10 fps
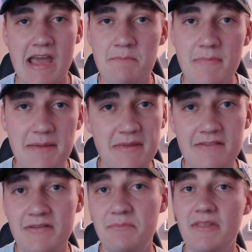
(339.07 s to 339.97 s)
and maybe
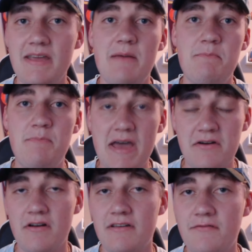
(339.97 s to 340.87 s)
even play it
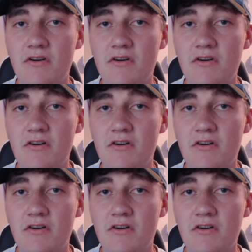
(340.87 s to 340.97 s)
better as